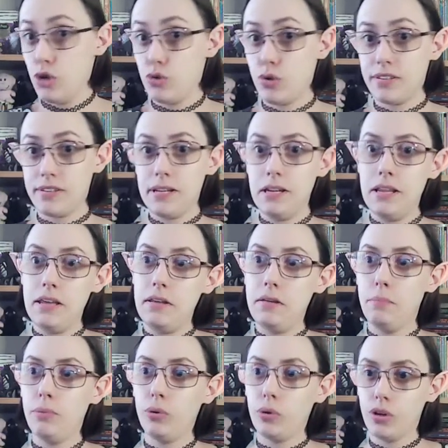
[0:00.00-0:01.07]
Just a
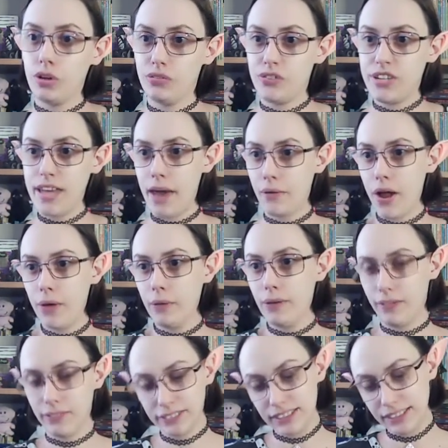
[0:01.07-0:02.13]
little book of tarot.
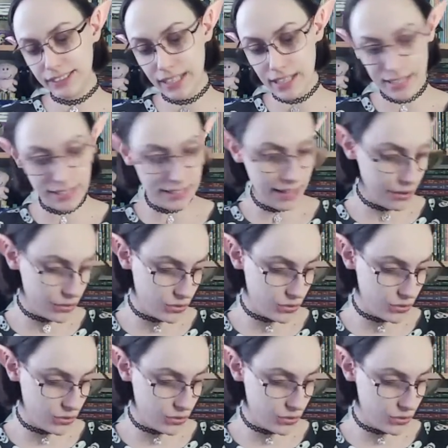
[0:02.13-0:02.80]
Let's see.